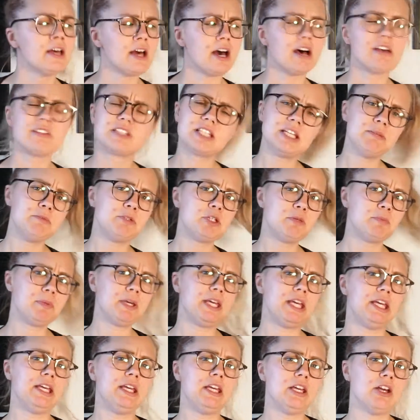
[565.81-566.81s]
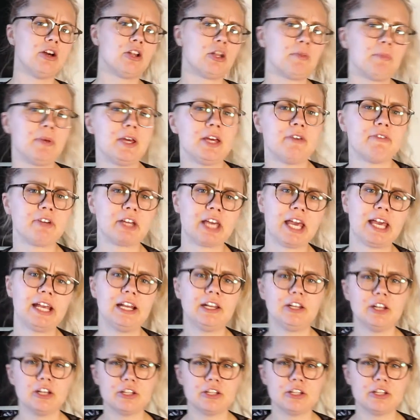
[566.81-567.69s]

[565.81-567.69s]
I seem to be on a bit of a Caitlin